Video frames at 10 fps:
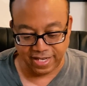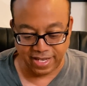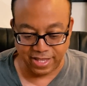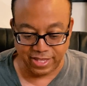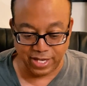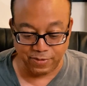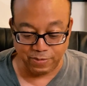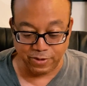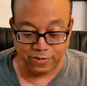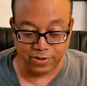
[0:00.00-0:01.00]
And then we
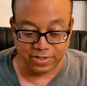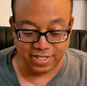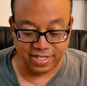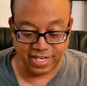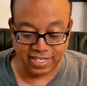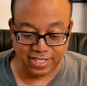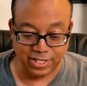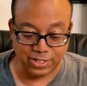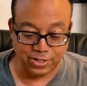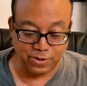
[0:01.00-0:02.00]
move on to the next
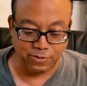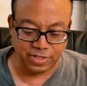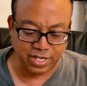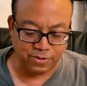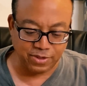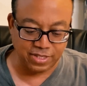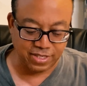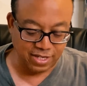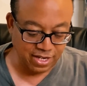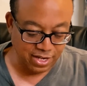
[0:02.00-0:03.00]
issue, which I was
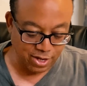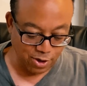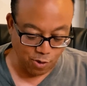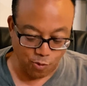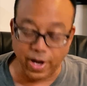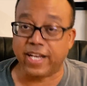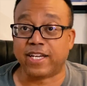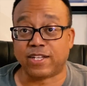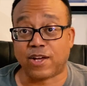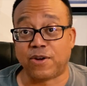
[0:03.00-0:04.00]
waiting
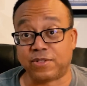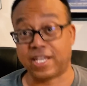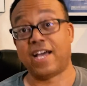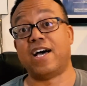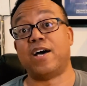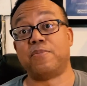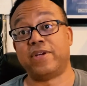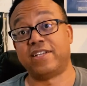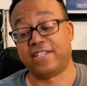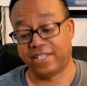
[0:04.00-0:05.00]
a long time
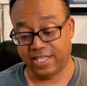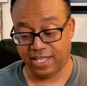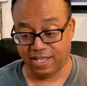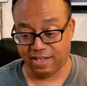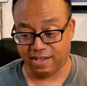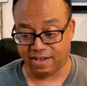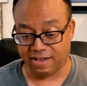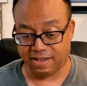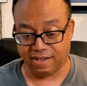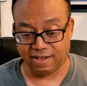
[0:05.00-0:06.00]

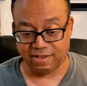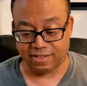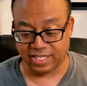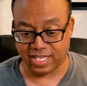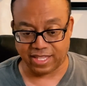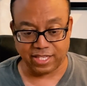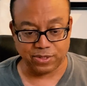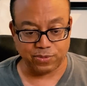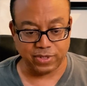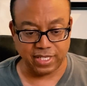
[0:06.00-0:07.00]
to get
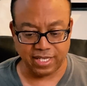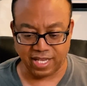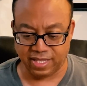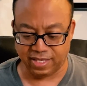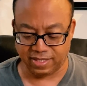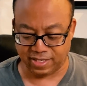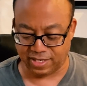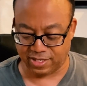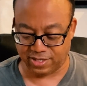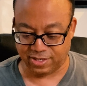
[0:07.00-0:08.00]
this one, and this
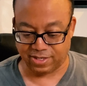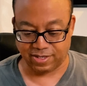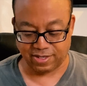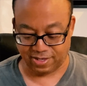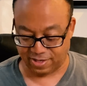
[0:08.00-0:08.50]
is